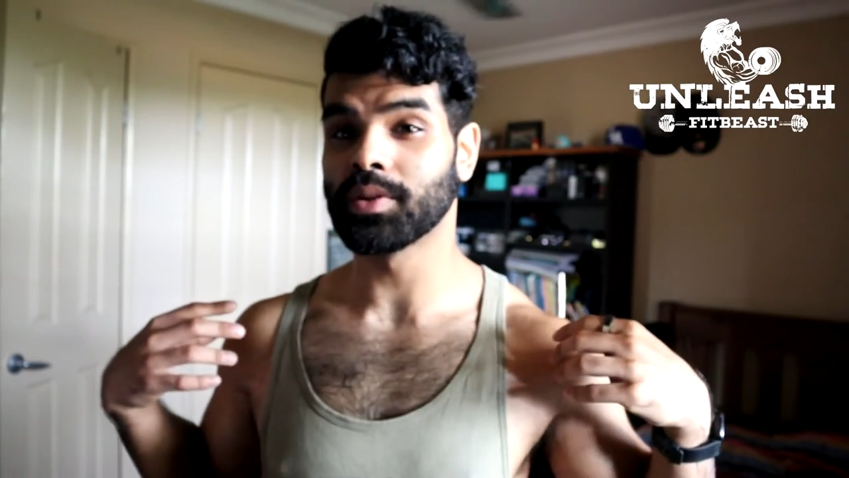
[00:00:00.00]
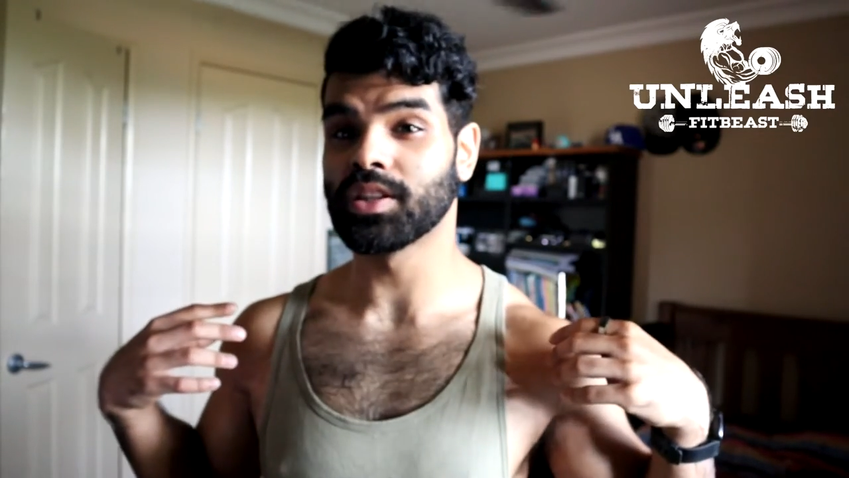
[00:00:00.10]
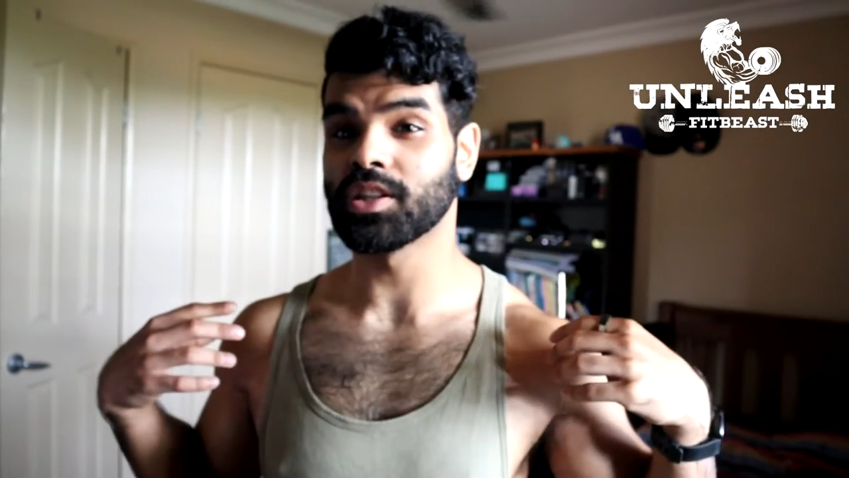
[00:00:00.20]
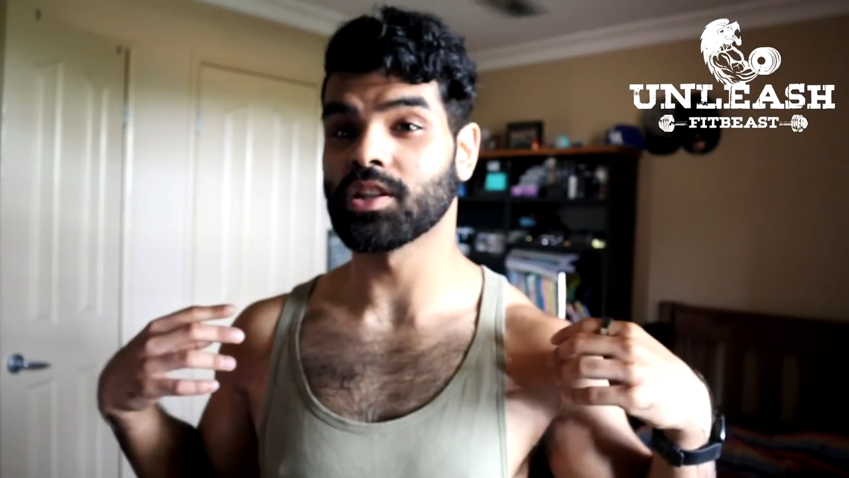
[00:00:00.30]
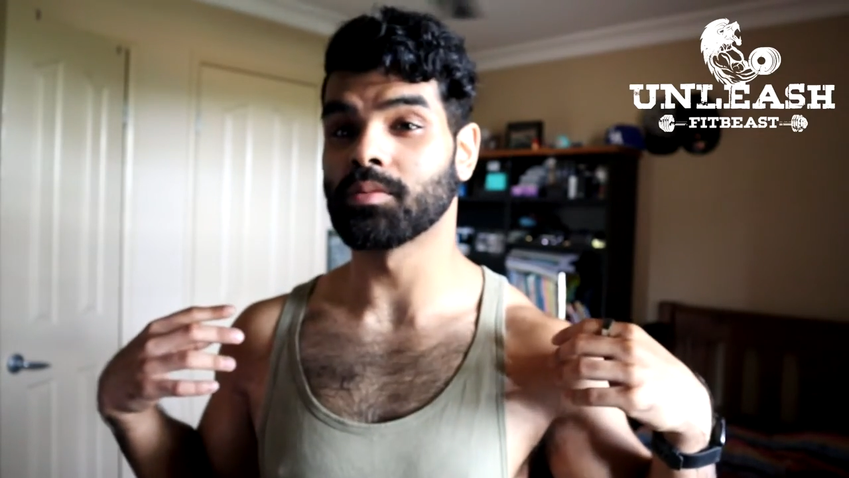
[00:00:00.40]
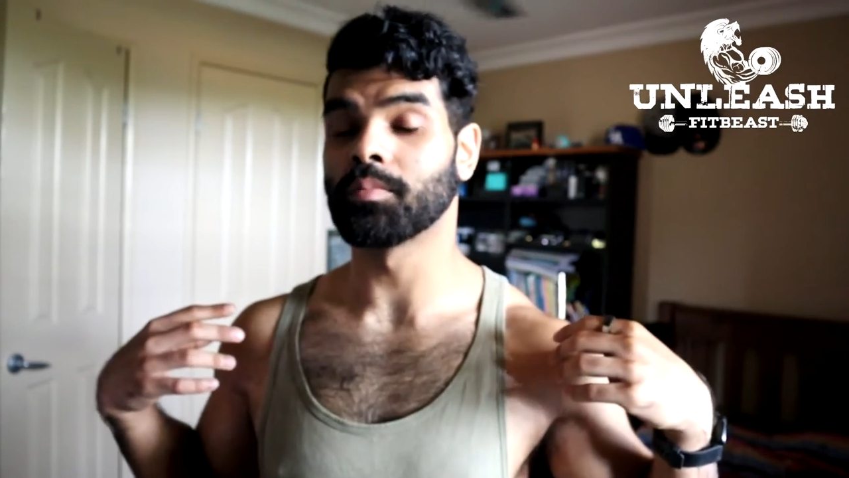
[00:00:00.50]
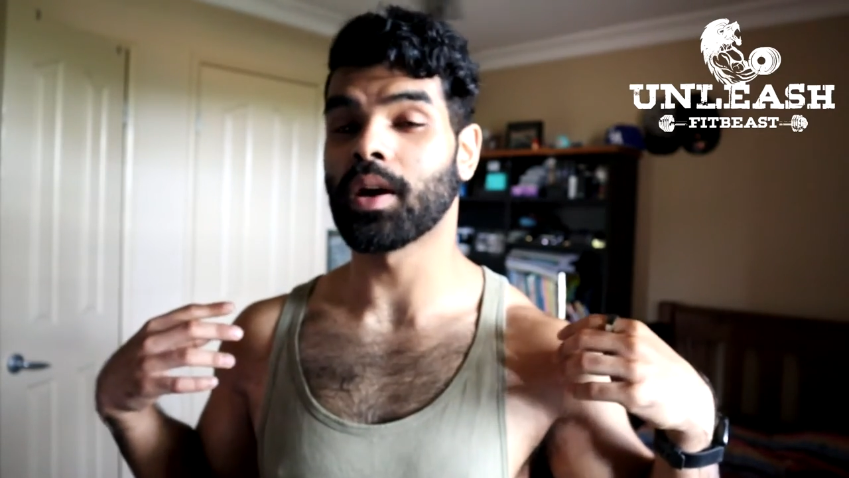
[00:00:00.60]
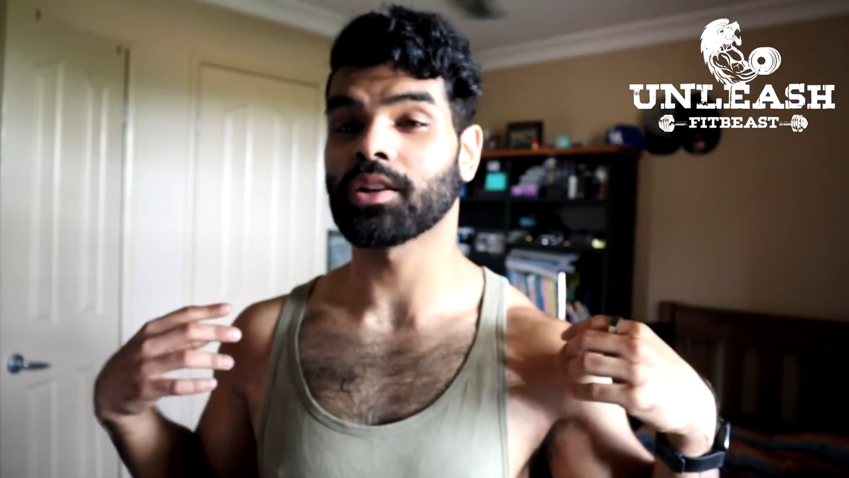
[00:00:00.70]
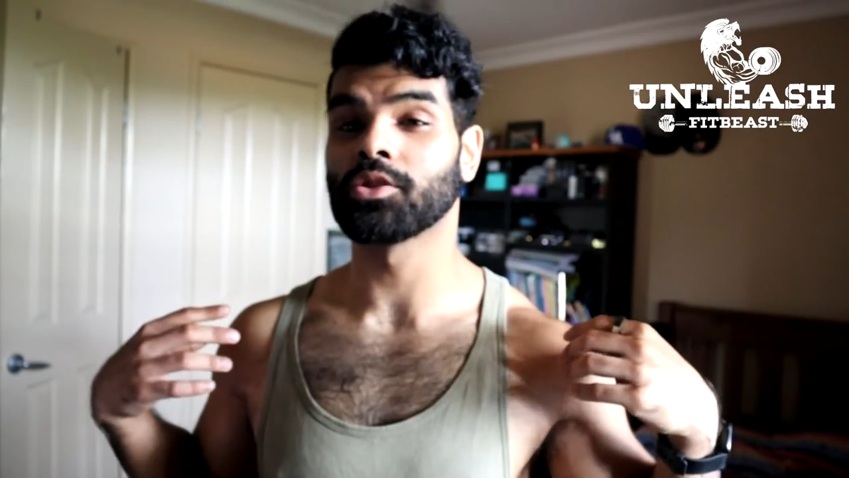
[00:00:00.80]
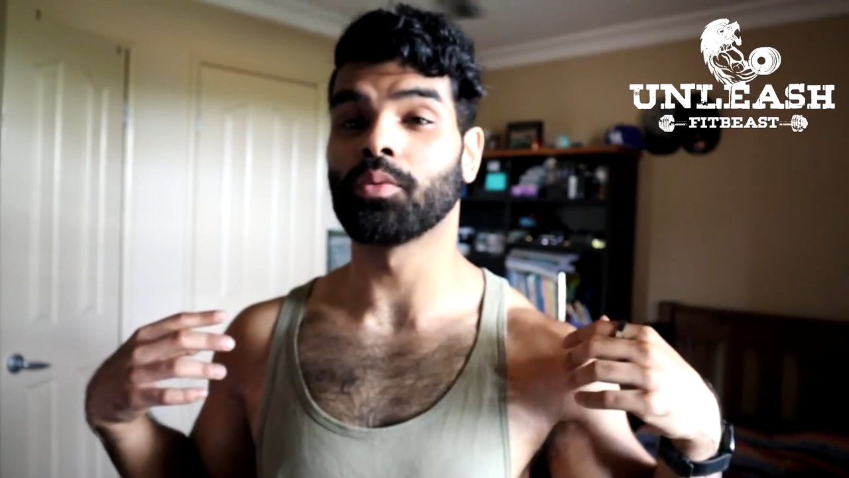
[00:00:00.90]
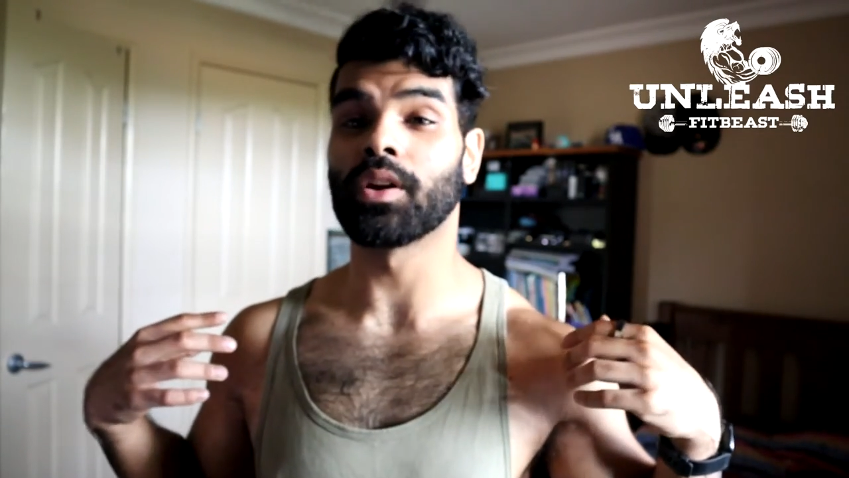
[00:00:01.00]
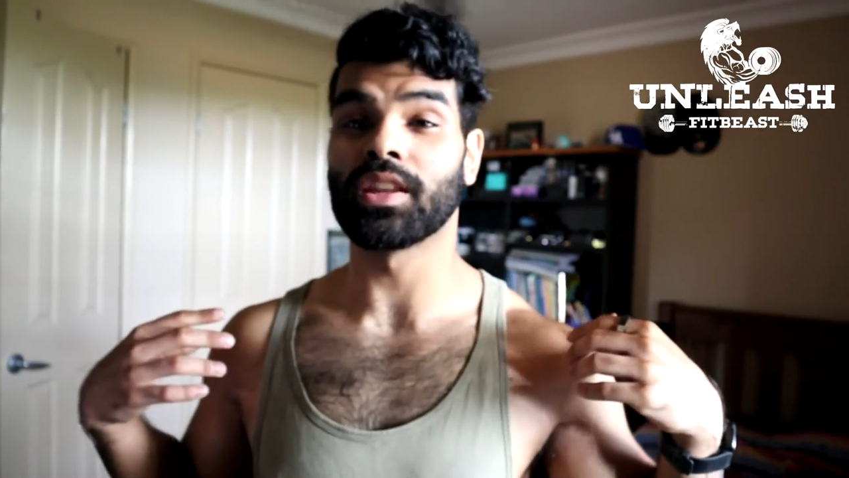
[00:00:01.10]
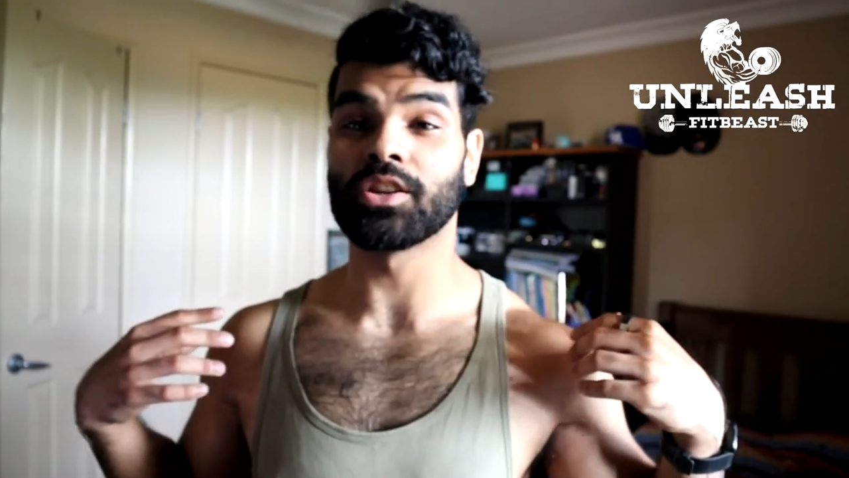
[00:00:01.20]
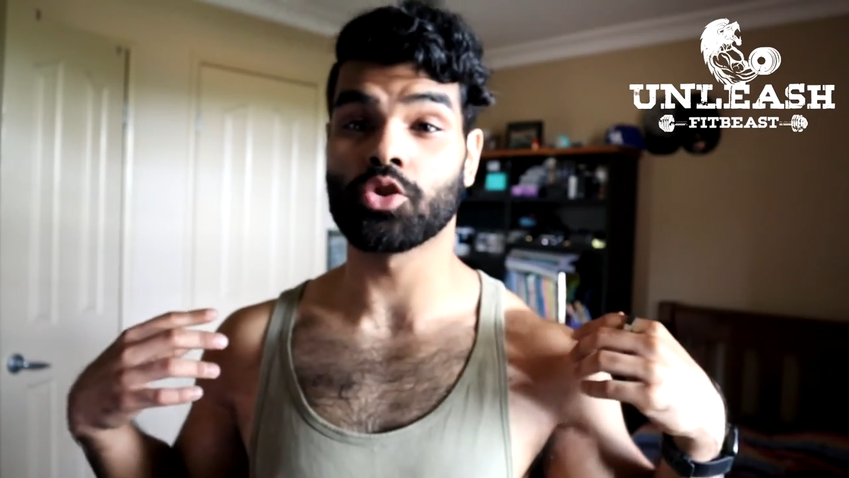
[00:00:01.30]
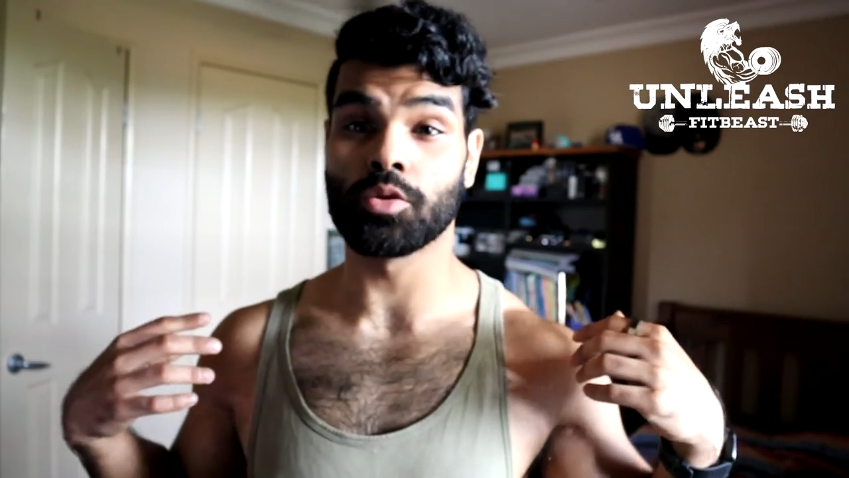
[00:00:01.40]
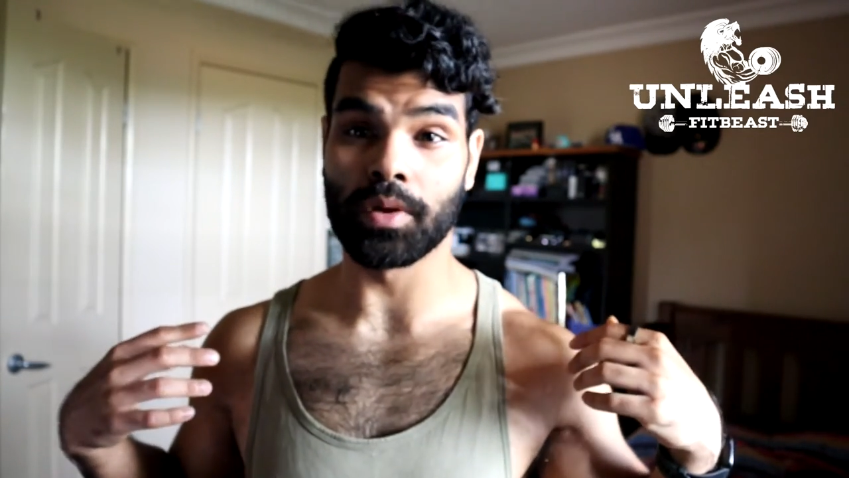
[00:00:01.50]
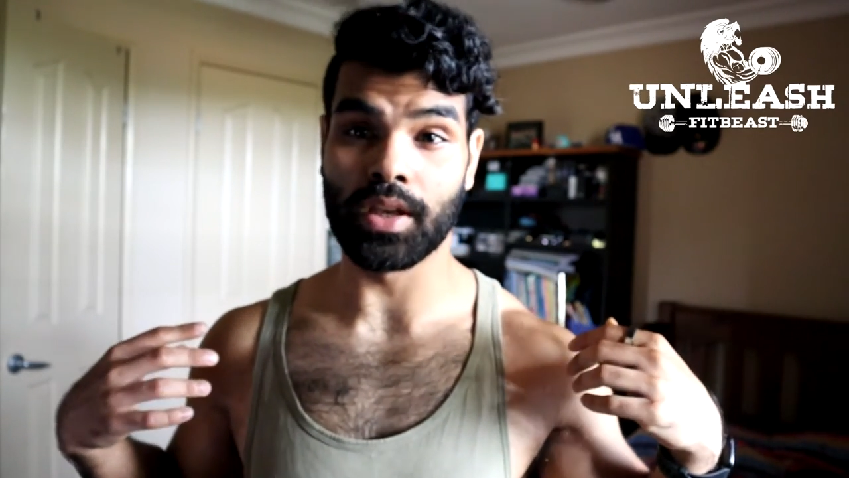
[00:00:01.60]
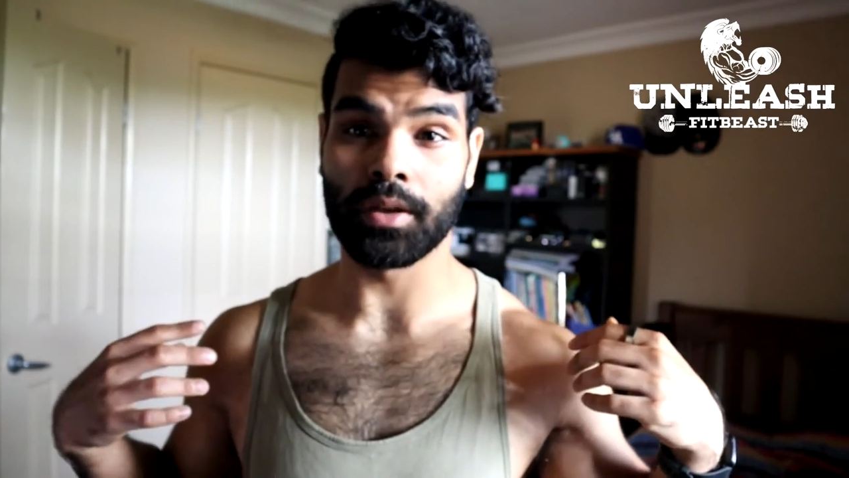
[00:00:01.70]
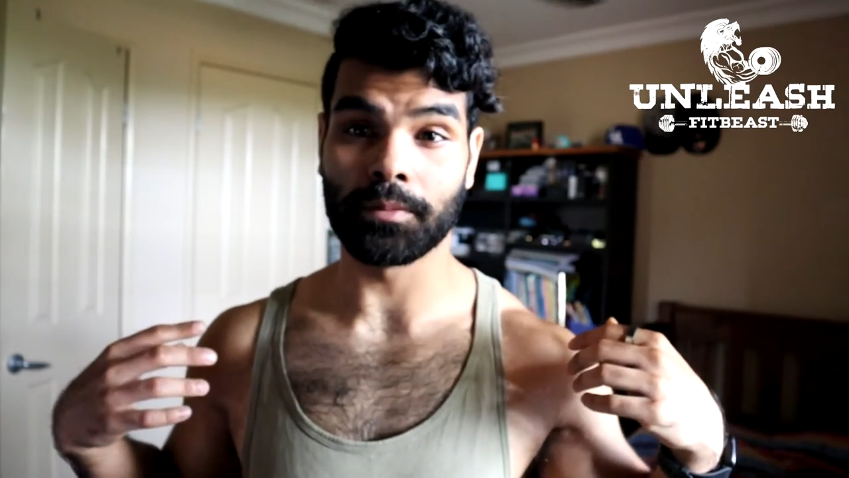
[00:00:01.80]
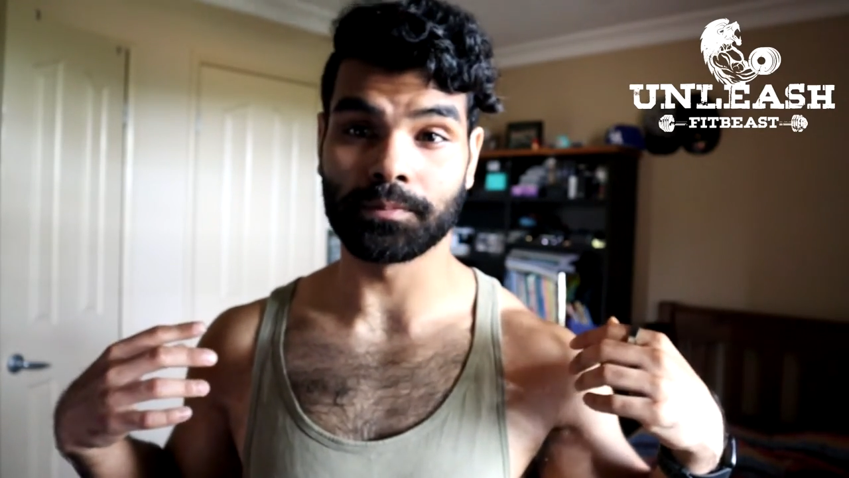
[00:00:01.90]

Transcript: position back to where they should be.